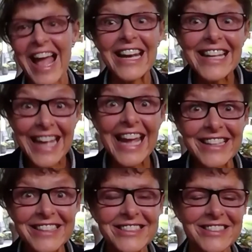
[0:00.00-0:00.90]

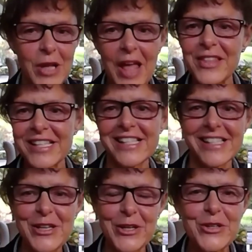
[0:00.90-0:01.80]
again, and this
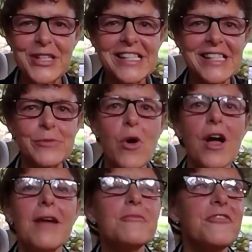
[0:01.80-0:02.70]
is why
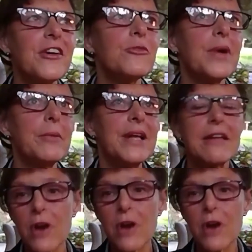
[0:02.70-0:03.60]
I'm
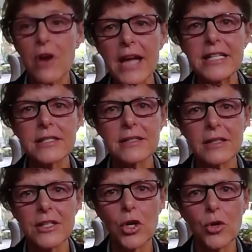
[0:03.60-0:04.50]
whenever I write,
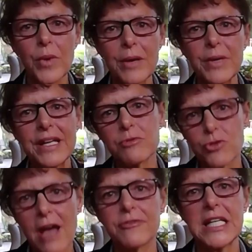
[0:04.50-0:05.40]
when we
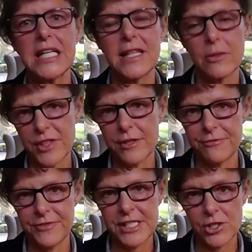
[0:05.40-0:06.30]
draft anything with the
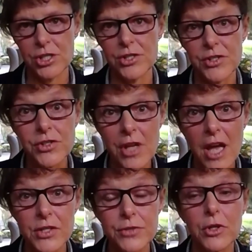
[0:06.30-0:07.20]
Physicians and
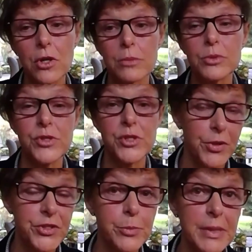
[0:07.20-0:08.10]
Scientists for Global
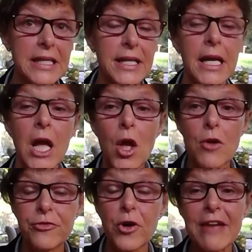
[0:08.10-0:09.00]
Responsibility,
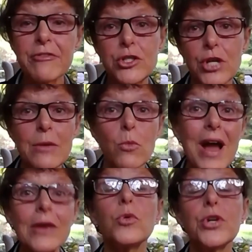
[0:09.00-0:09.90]
for every
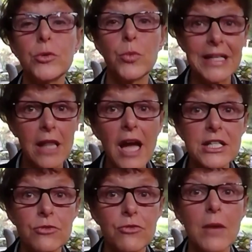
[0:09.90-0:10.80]
one word we'd like
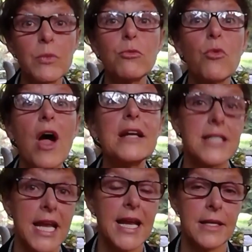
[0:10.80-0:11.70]
to write, we write
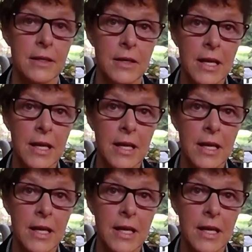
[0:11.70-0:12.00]
10,